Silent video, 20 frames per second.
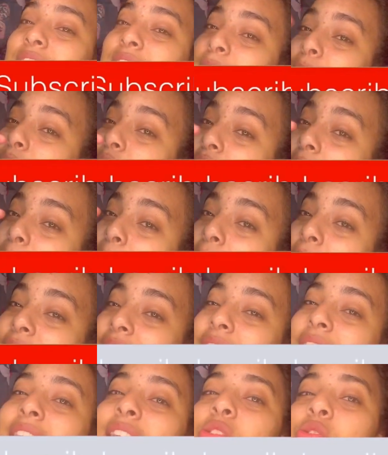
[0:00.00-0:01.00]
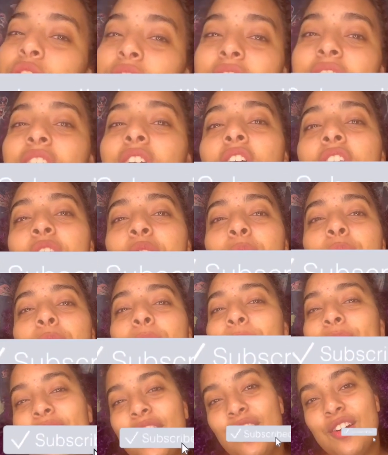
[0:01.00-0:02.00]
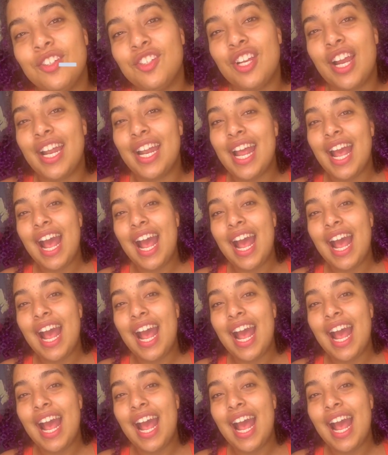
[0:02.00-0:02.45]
subscribe button and join the garden where we can all shine.